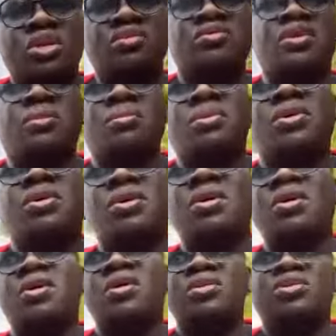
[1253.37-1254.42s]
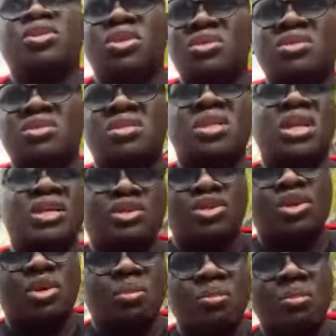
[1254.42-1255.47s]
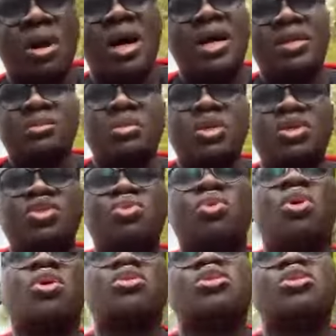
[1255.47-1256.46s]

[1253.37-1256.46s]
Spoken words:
ever done on mini estates. Just watch all of